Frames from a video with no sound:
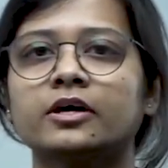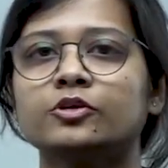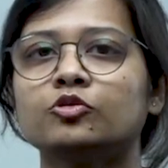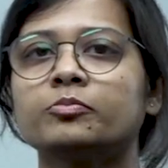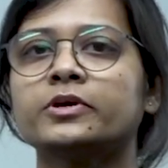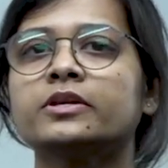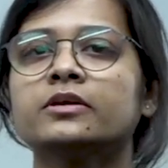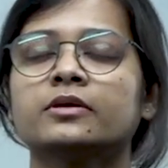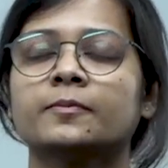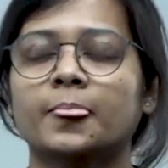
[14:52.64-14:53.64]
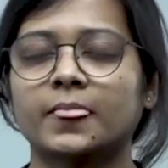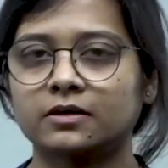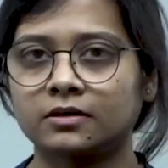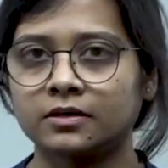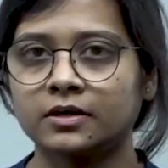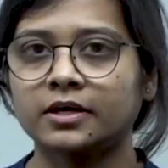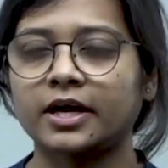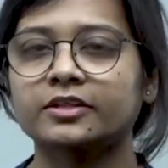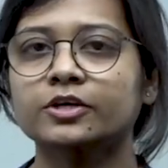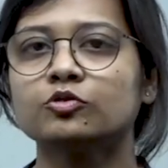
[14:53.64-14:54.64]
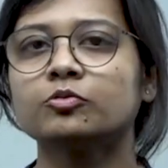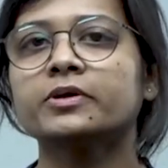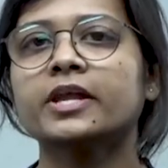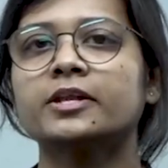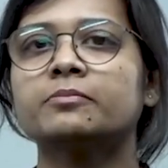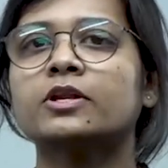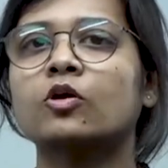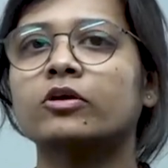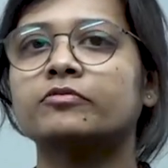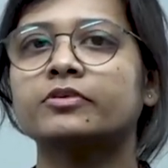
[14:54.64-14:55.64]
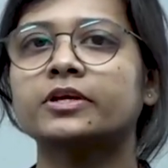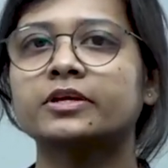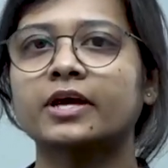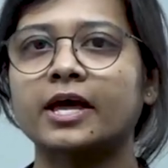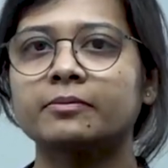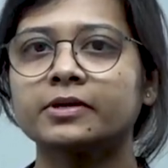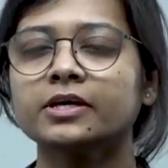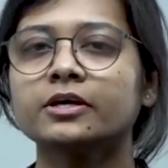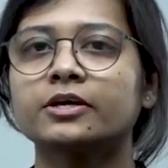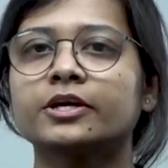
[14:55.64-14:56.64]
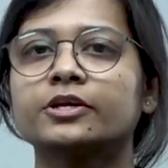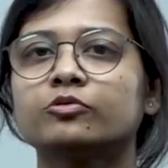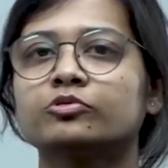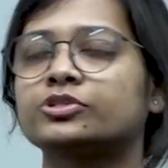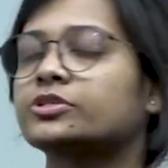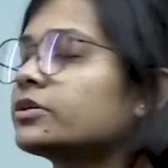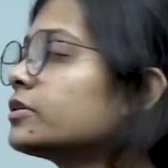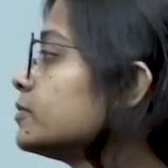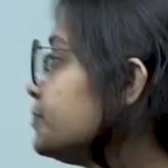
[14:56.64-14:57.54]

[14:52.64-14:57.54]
the human uh, and the human animal conflict can be reduced.